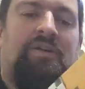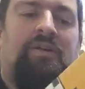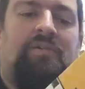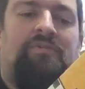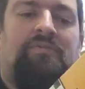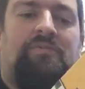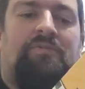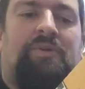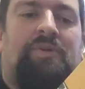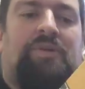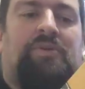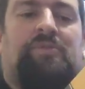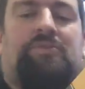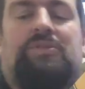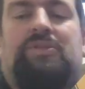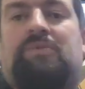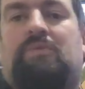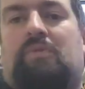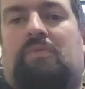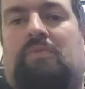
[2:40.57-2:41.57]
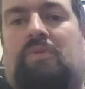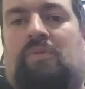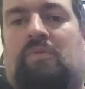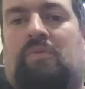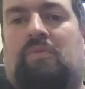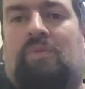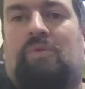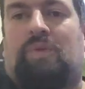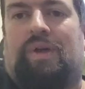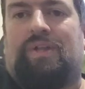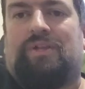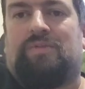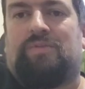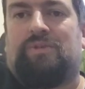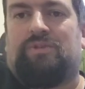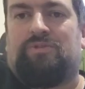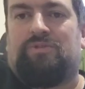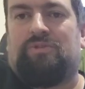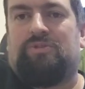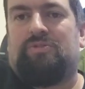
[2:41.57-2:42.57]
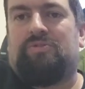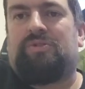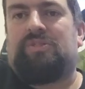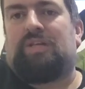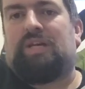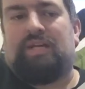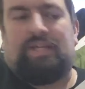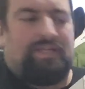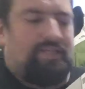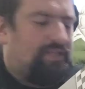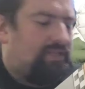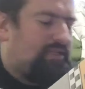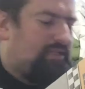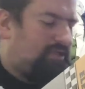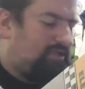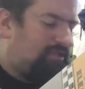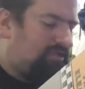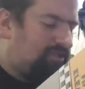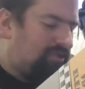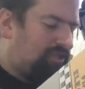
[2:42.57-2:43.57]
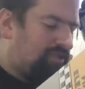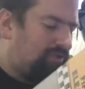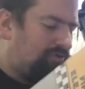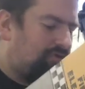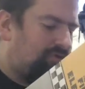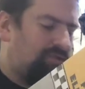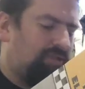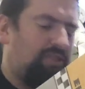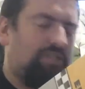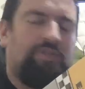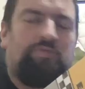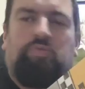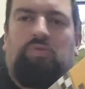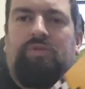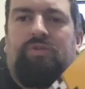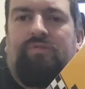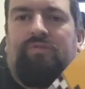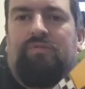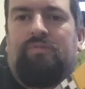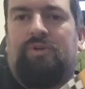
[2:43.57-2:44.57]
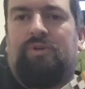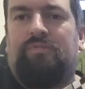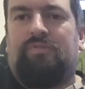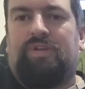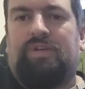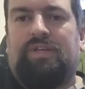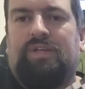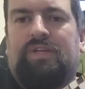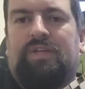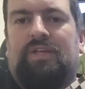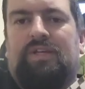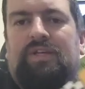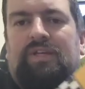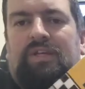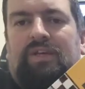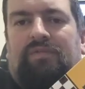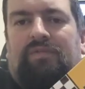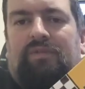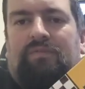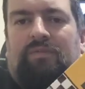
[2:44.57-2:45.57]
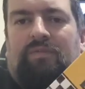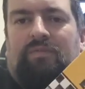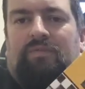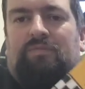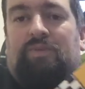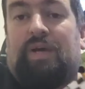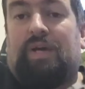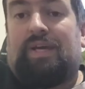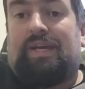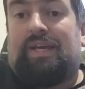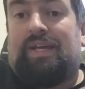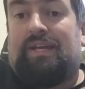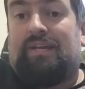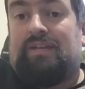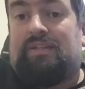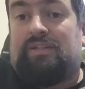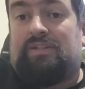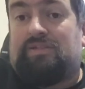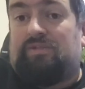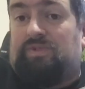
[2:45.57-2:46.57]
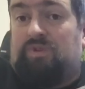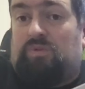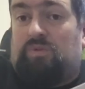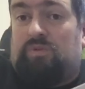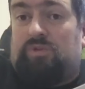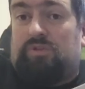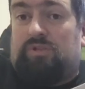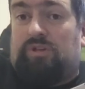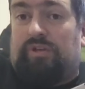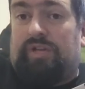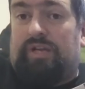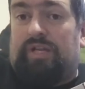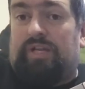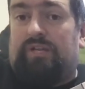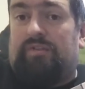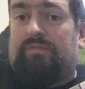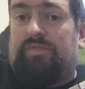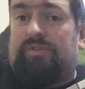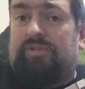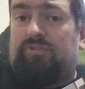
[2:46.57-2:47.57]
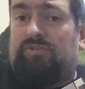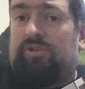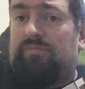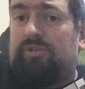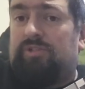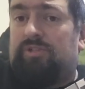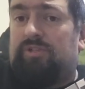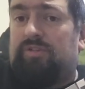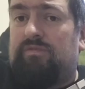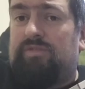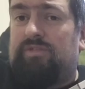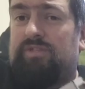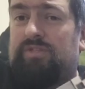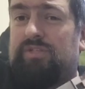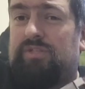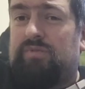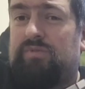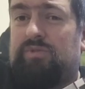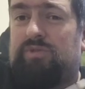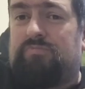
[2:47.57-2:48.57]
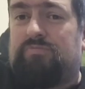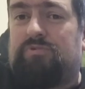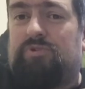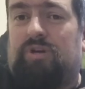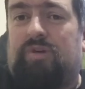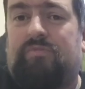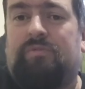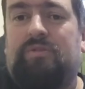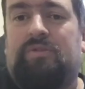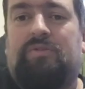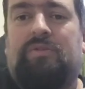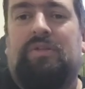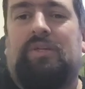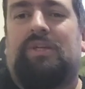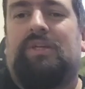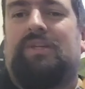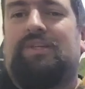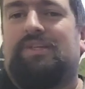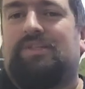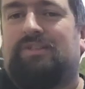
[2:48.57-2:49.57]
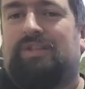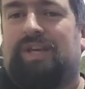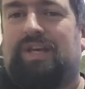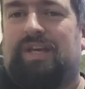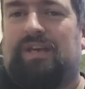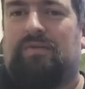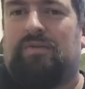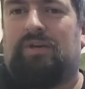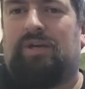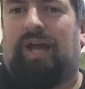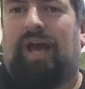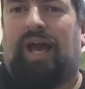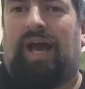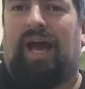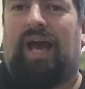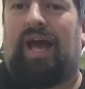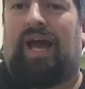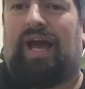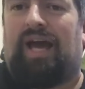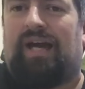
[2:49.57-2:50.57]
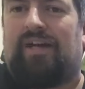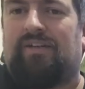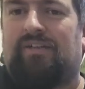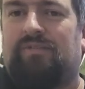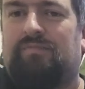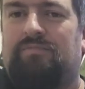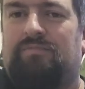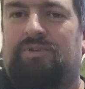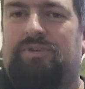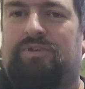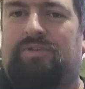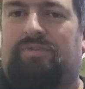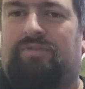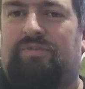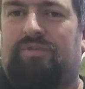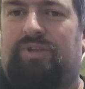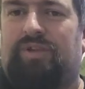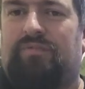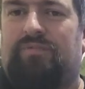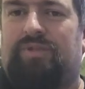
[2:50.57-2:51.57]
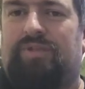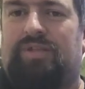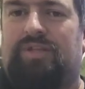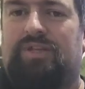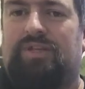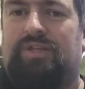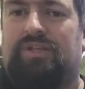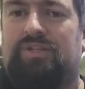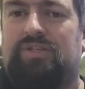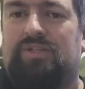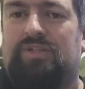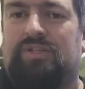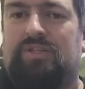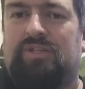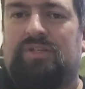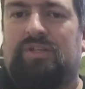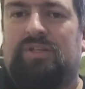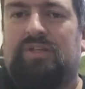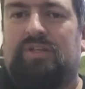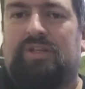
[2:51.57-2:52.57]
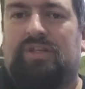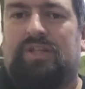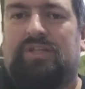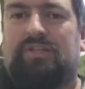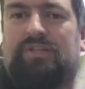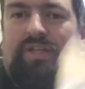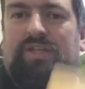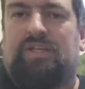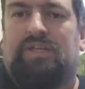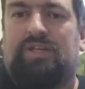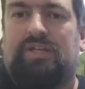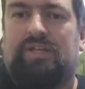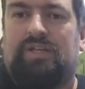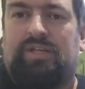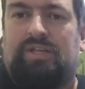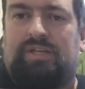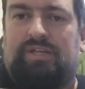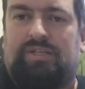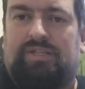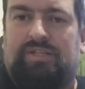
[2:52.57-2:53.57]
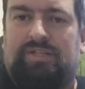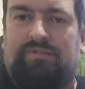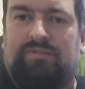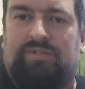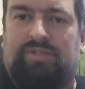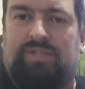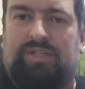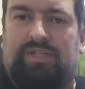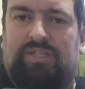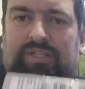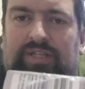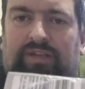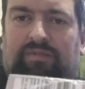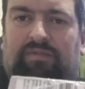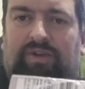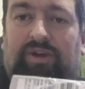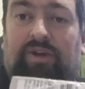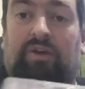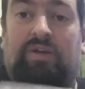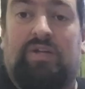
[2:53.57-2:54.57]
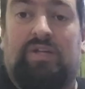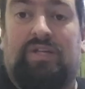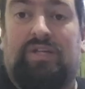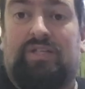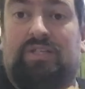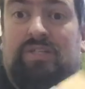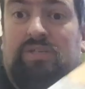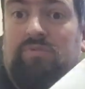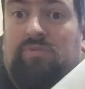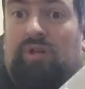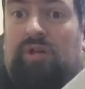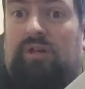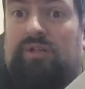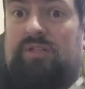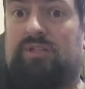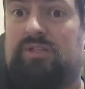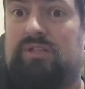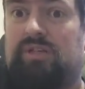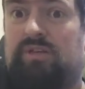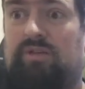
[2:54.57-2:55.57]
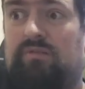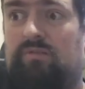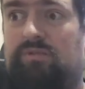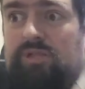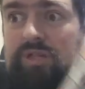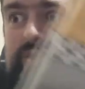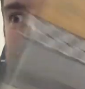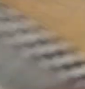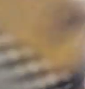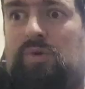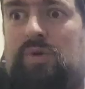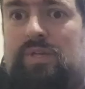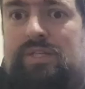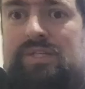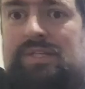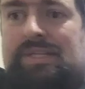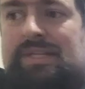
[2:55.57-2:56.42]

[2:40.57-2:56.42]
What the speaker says: she was a bit gutted when we went to introduce children to this wonderful movie a few months back and discovered it wasn't on any of the streaming services that we subscribe to. So now, haha, beautiful limited edition. As I say, you can still see the cellophane on it. It's still nice and sealed and was only £1.